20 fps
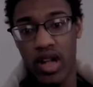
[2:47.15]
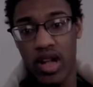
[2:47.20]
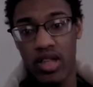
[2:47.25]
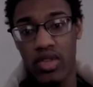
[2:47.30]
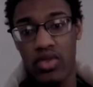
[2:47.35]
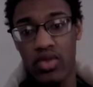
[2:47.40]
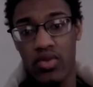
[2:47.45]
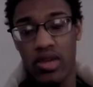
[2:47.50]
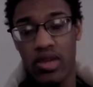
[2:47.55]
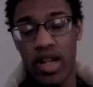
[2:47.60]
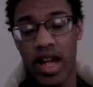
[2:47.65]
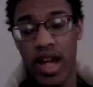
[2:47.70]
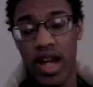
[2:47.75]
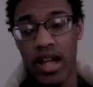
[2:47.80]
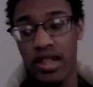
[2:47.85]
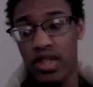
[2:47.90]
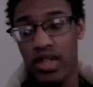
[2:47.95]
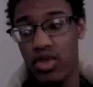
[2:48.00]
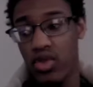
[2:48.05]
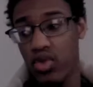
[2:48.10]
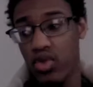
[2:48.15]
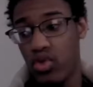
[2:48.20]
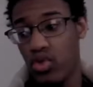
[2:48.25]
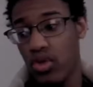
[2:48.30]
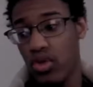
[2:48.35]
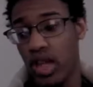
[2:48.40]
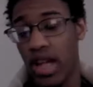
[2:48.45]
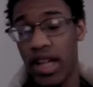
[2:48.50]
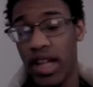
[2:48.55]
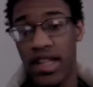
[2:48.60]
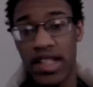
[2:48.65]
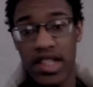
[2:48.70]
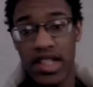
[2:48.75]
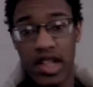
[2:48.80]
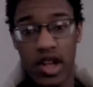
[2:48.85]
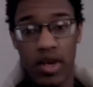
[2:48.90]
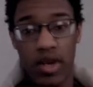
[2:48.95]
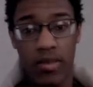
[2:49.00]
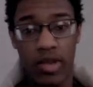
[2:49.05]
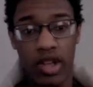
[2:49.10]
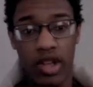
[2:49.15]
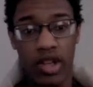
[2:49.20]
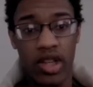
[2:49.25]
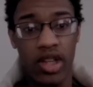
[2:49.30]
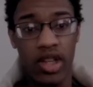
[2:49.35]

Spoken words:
I do like Selma,